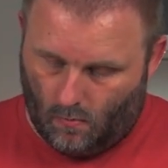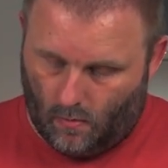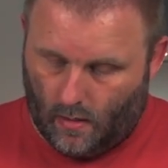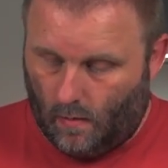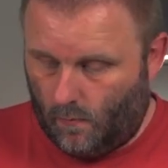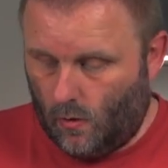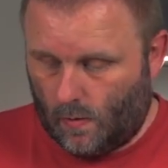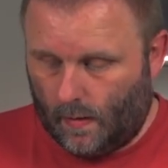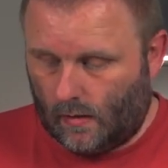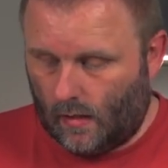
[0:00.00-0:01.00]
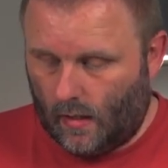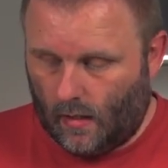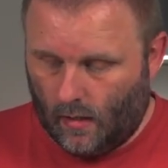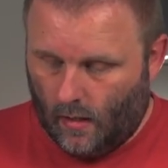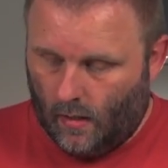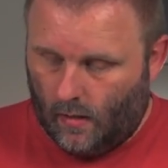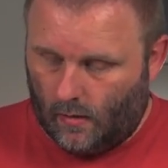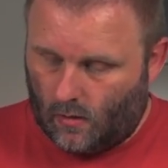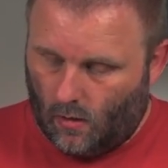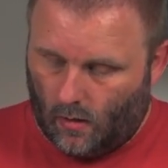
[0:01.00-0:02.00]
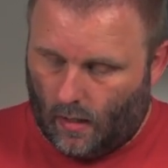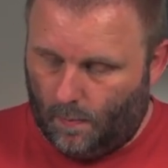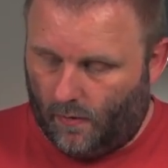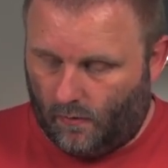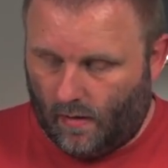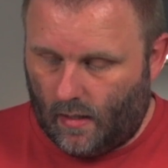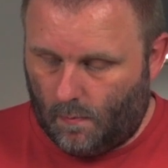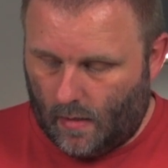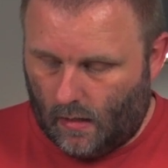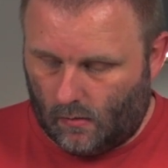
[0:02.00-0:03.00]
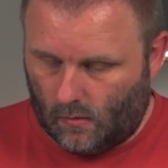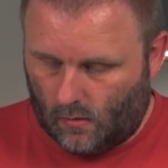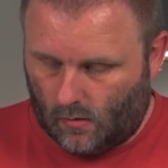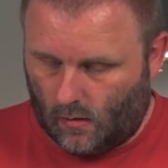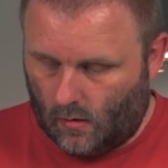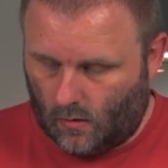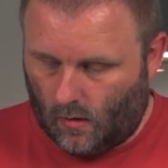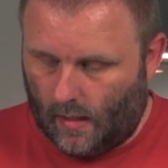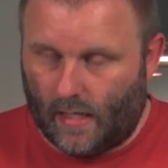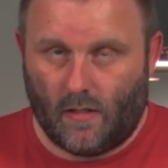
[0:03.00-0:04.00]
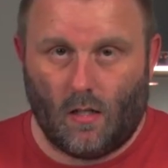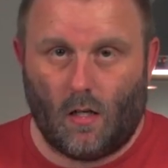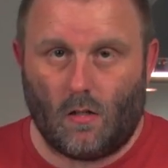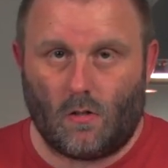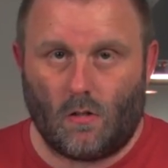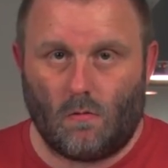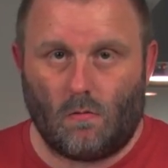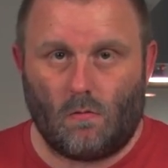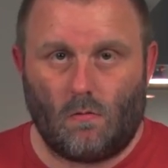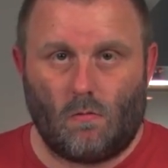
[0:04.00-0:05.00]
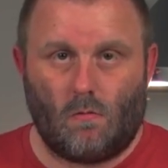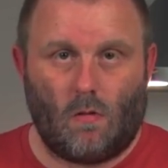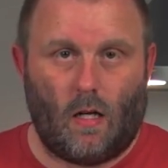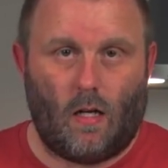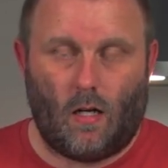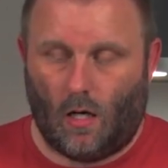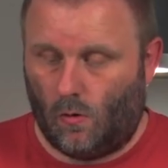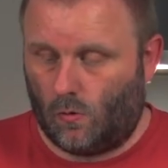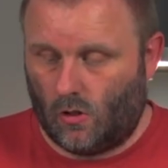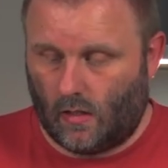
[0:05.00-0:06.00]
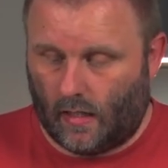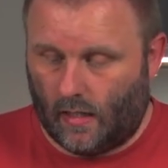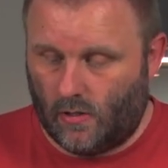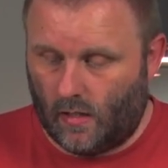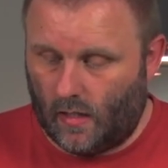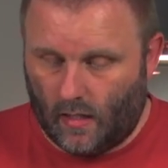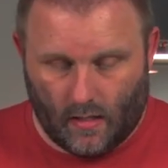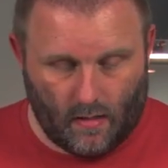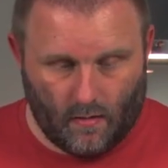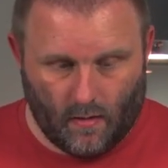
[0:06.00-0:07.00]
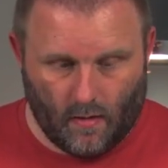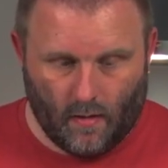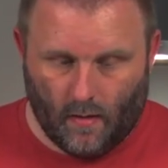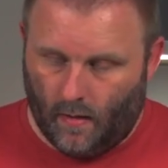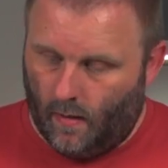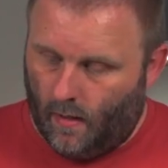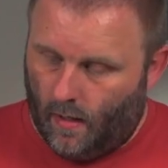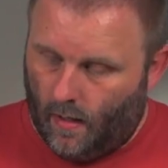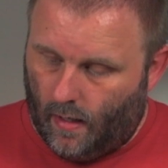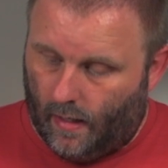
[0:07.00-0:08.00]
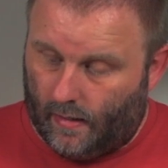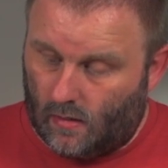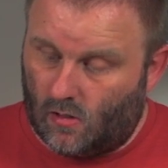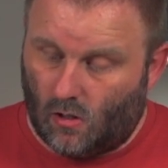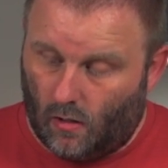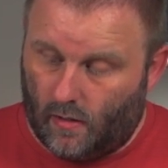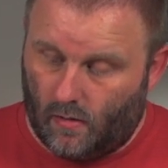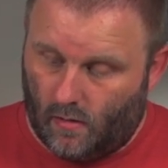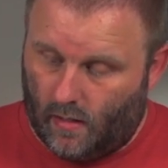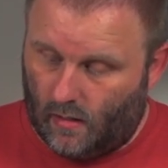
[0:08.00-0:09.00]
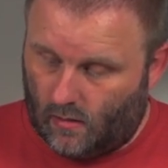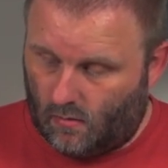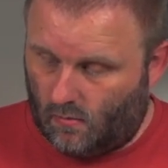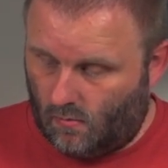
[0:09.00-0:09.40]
Yeah, USB-C. It's got a couple of threaded mounts. It's got a lanyard hole just in case you need it, and it's solid. It's